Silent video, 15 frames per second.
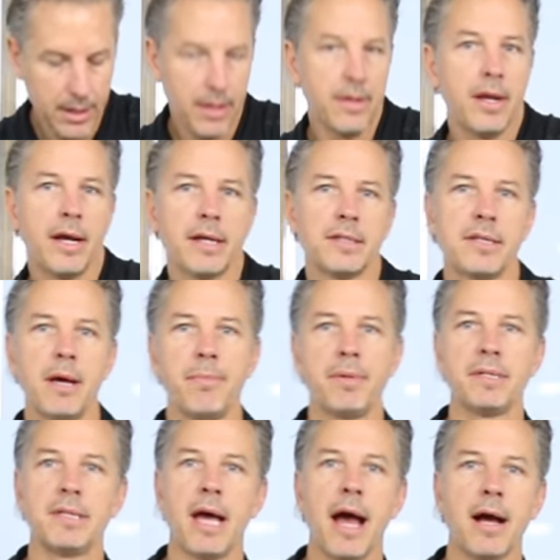And the next step
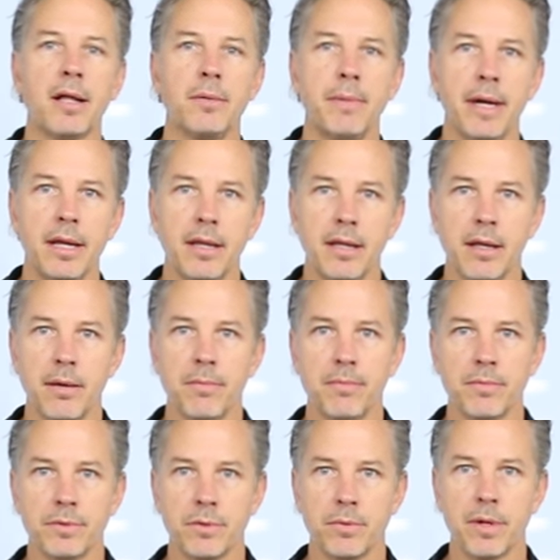is acclimating
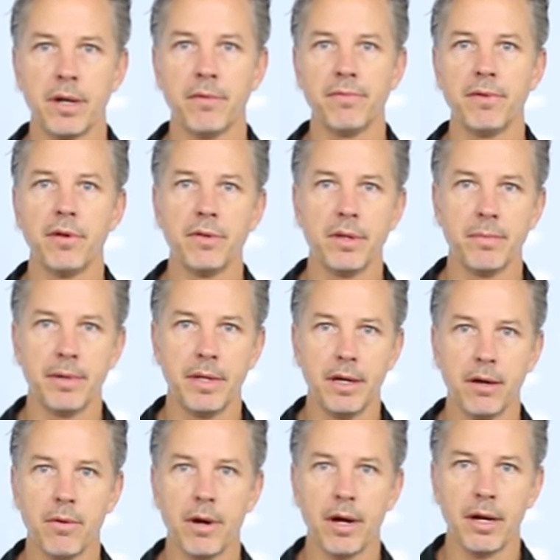them. So we're going to float them in the
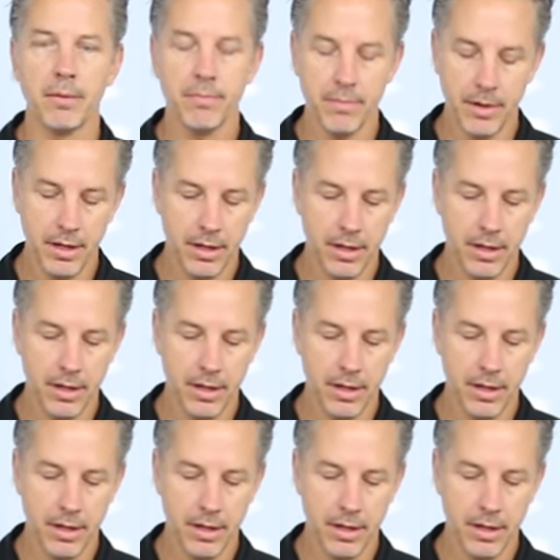aquarium